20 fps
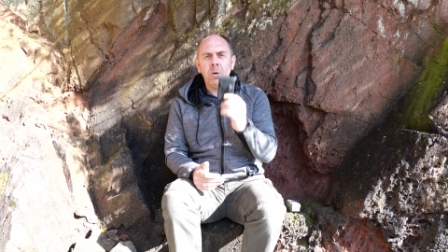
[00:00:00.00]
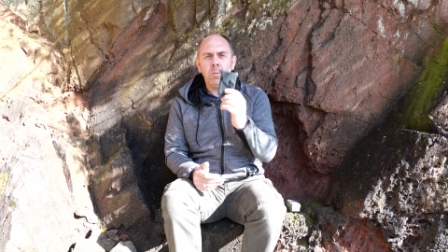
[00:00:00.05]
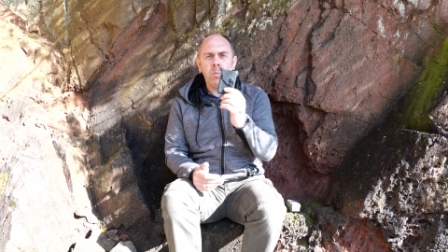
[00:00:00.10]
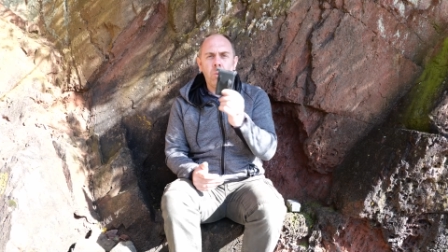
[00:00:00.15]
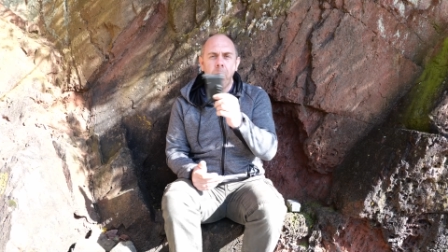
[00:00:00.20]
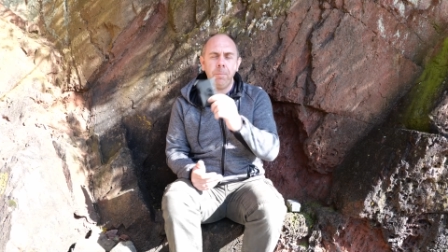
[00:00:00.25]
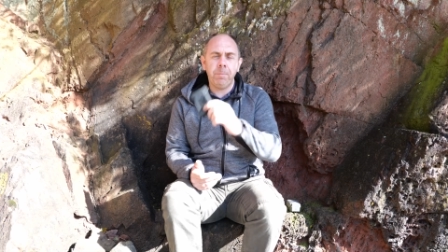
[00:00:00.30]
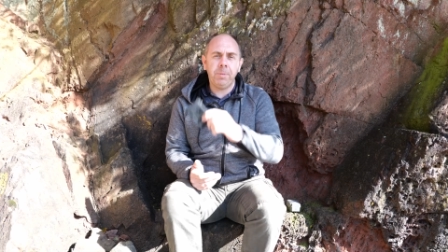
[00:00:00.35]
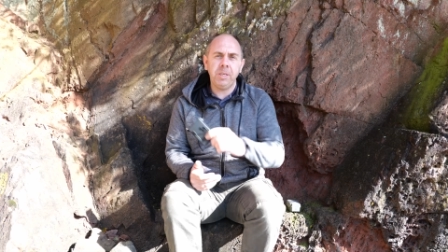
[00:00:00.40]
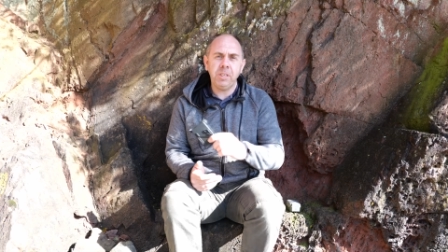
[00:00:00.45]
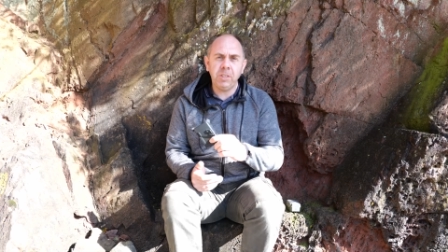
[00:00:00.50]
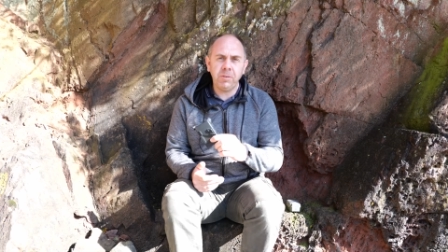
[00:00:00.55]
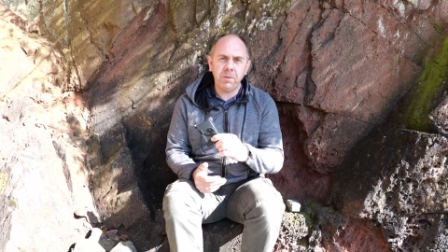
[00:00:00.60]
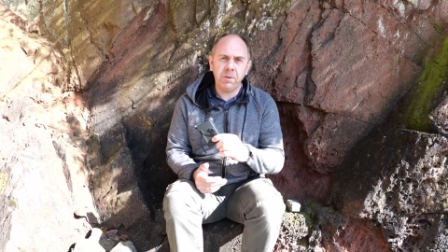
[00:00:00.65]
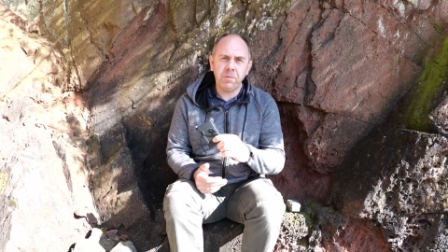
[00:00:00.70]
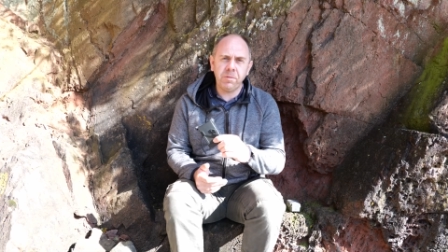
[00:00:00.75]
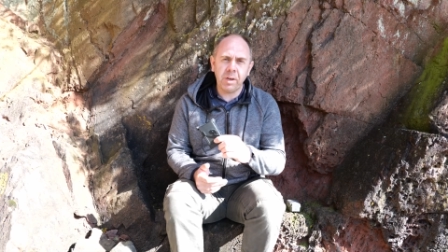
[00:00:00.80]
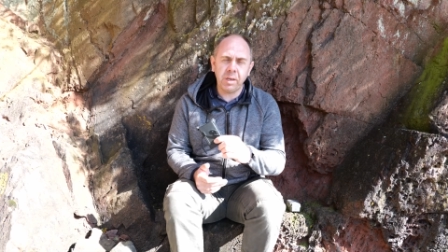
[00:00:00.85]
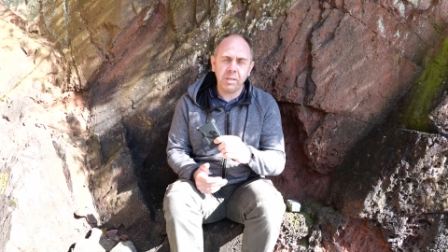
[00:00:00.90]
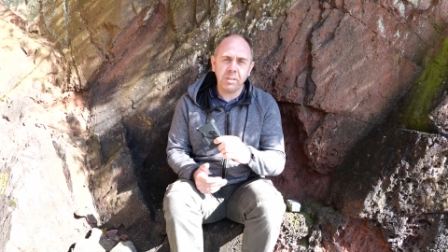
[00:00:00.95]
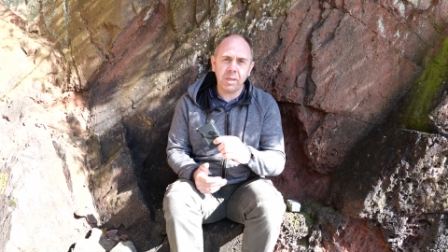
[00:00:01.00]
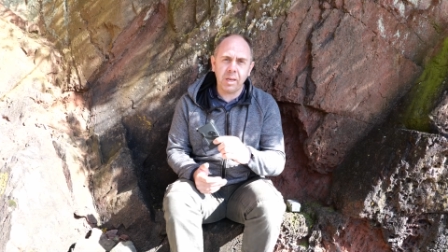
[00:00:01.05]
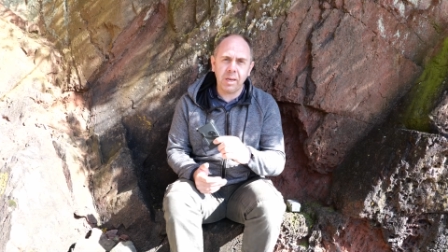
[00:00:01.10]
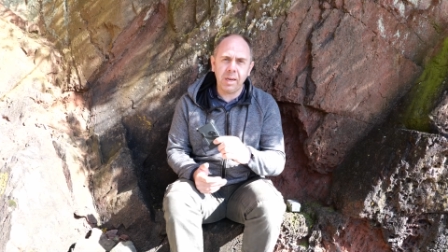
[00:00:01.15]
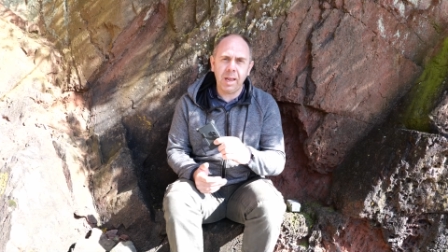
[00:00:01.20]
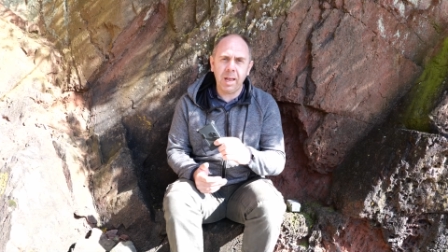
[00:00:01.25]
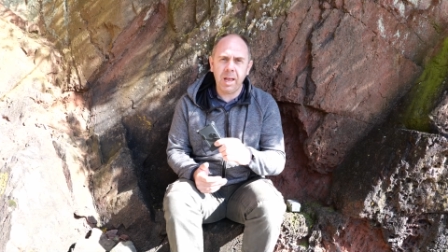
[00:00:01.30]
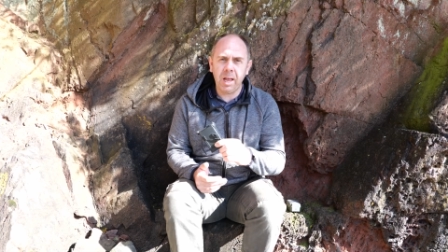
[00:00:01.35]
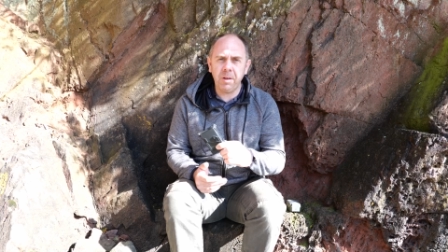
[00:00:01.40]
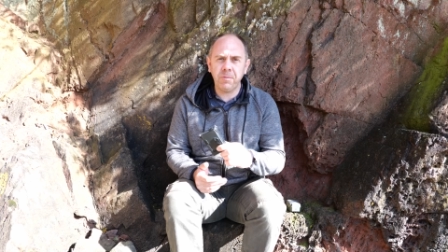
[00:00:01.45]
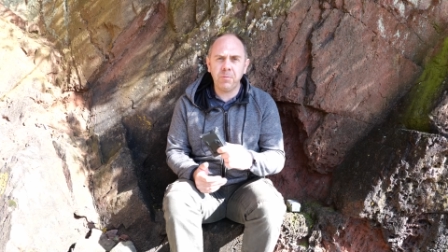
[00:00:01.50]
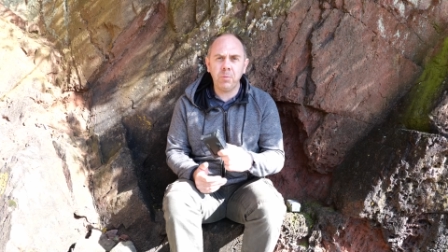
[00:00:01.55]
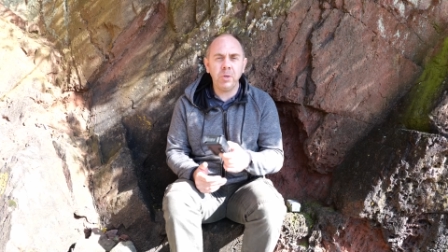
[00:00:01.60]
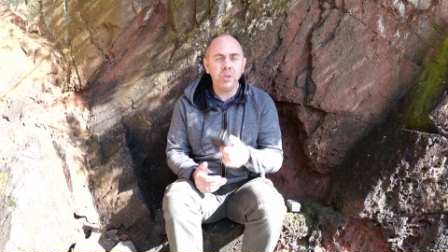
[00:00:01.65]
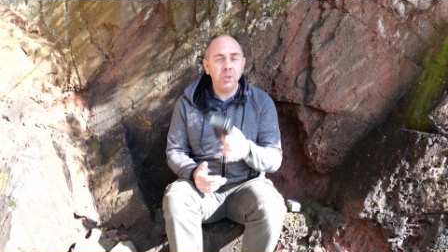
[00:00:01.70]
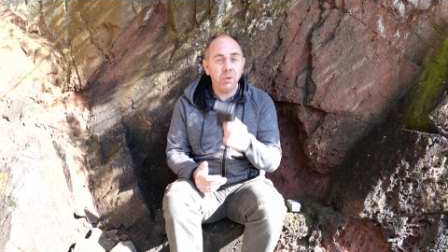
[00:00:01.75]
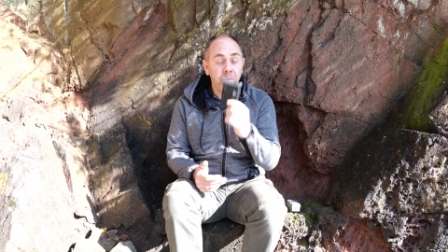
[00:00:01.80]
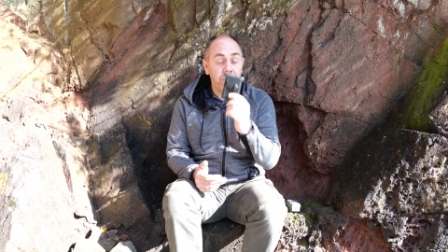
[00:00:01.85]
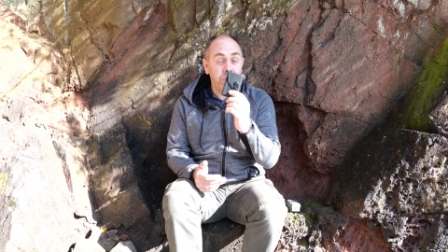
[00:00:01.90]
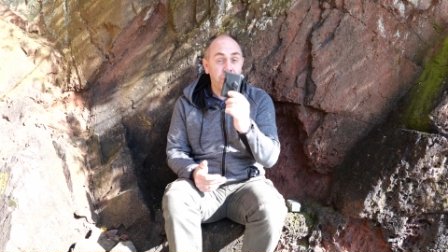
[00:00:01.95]
one piece of advice I have when
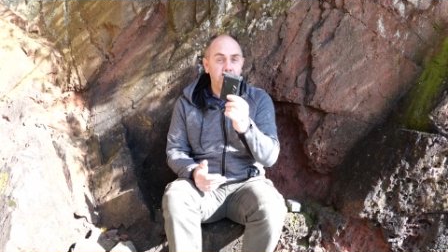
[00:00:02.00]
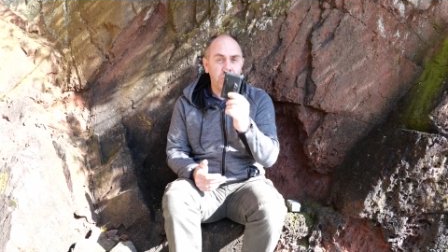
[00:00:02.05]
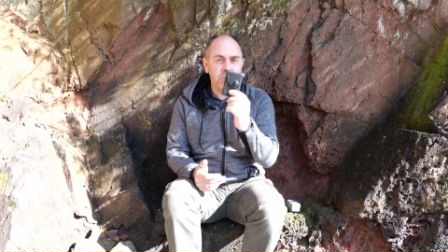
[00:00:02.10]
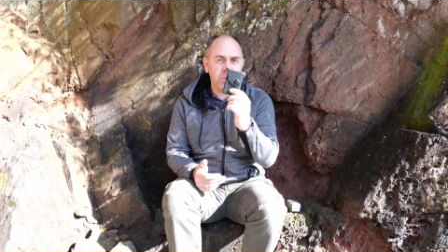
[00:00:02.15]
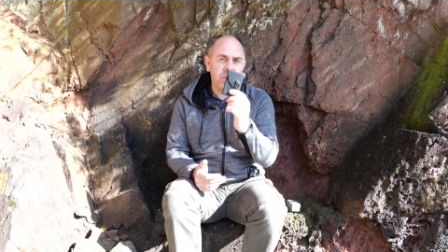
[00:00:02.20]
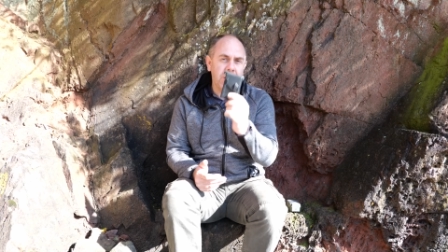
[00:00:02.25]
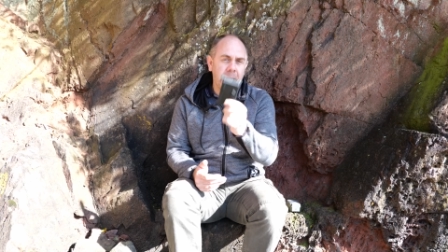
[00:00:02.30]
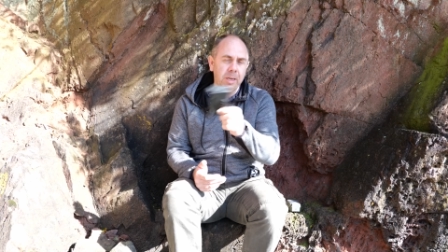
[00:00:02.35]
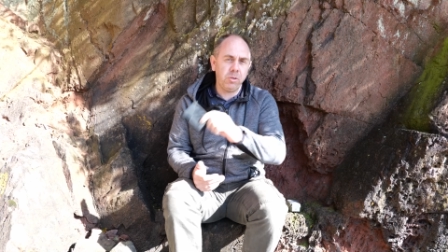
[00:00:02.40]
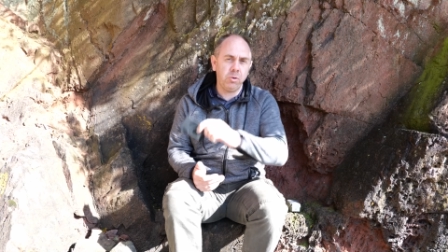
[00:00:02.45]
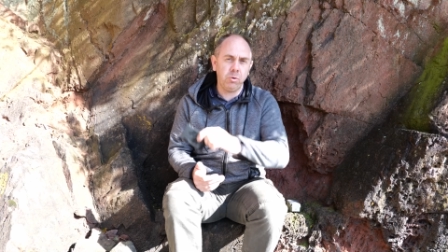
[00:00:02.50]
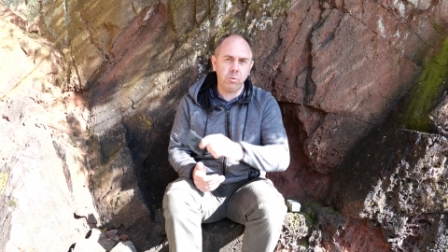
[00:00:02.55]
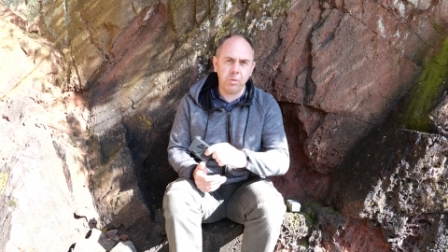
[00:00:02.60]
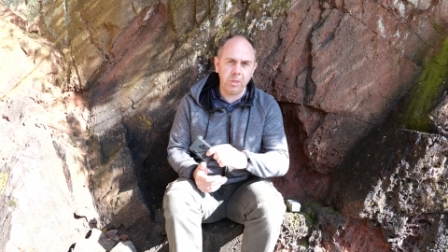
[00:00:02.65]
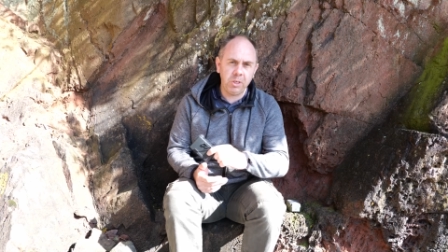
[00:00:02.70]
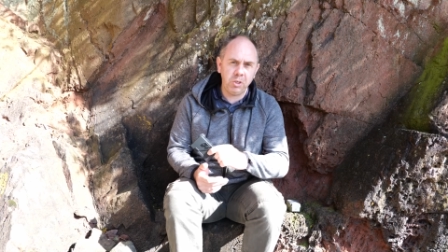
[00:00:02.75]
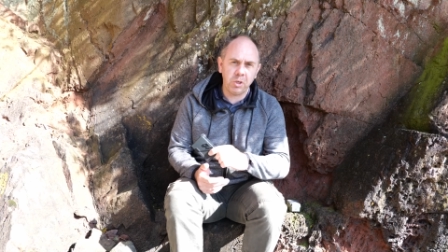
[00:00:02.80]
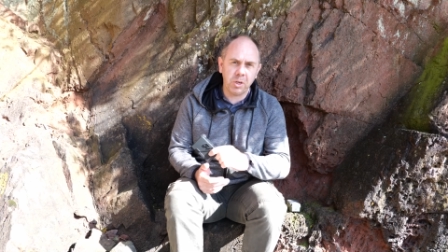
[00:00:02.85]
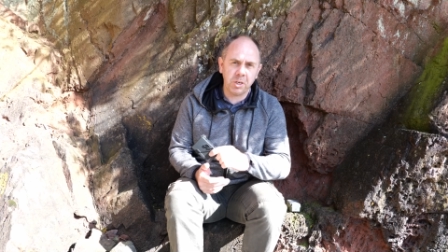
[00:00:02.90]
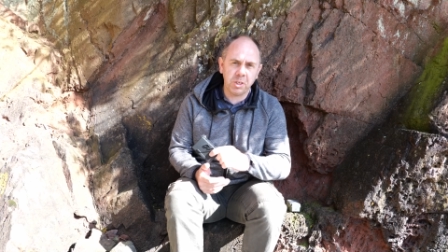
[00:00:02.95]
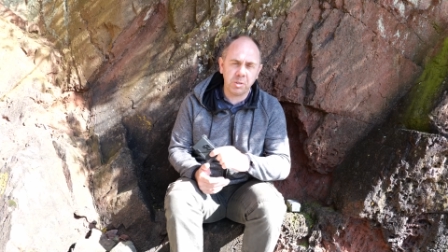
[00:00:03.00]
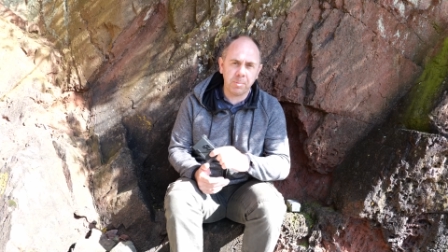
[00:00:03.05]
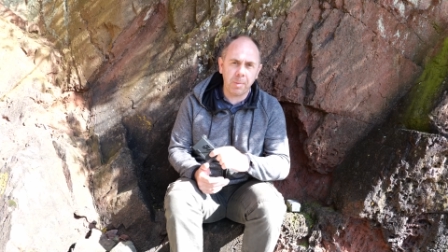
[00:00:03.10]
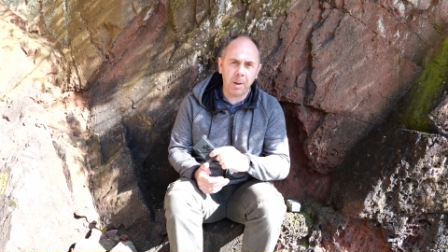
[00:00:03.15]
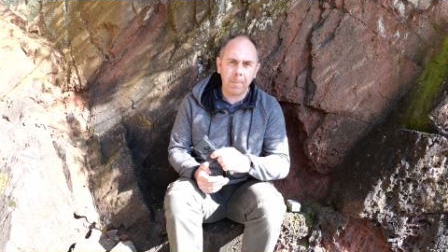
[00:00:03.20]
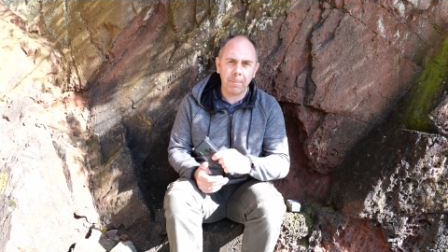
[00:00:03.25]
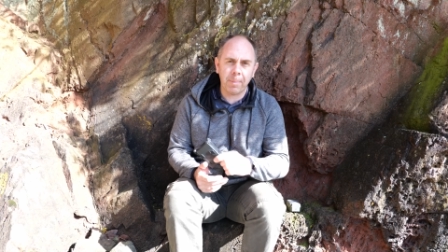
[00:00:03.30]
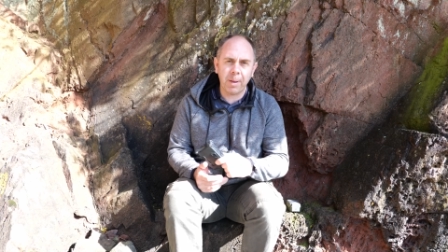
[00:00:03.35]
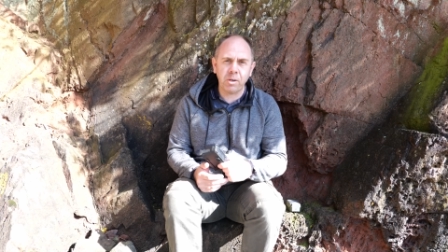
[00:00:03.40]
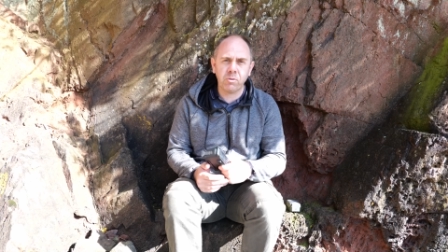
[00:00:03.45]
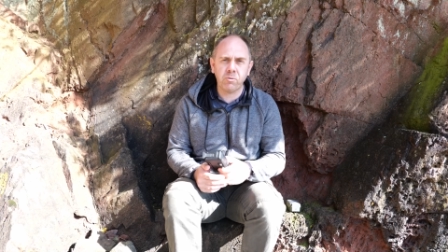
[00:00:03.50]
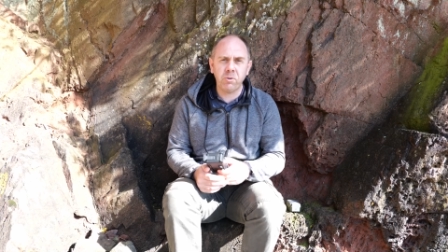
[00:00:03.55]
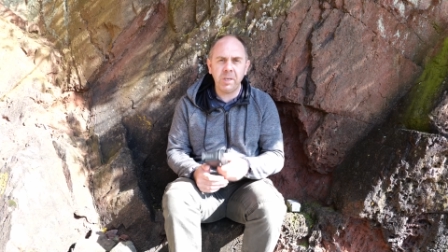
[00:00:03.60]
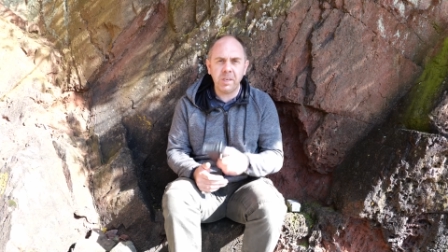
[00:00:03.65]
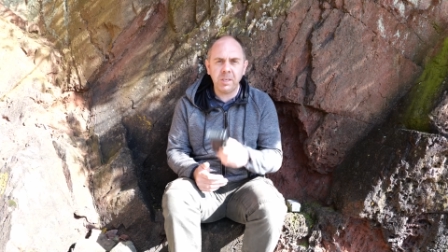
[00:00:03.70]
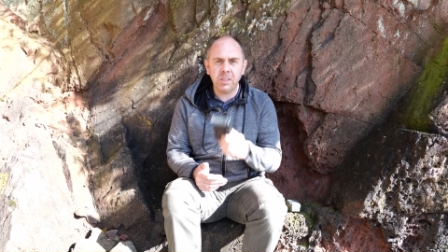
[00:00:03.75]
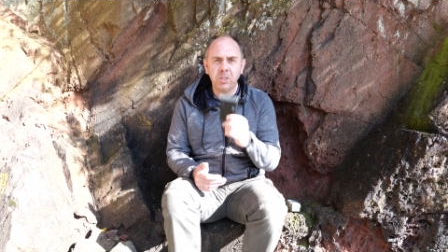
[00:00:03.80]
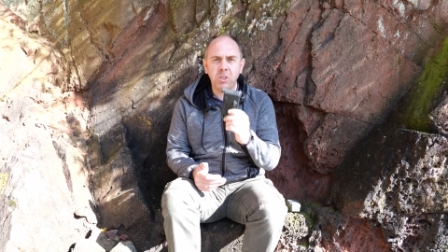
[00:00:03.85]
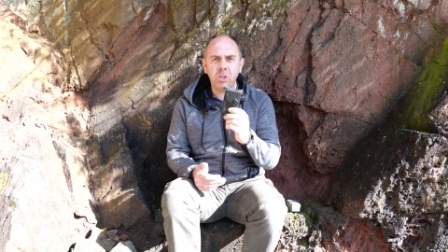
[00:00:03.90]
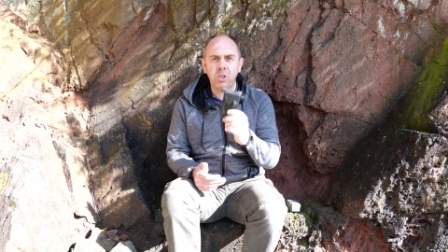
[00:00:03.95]
you first get your DJI Smart Battery
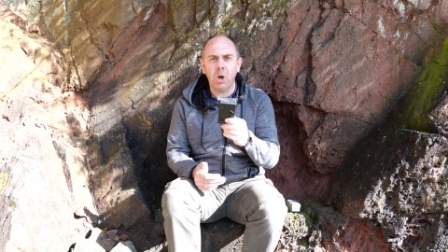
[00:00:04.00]
is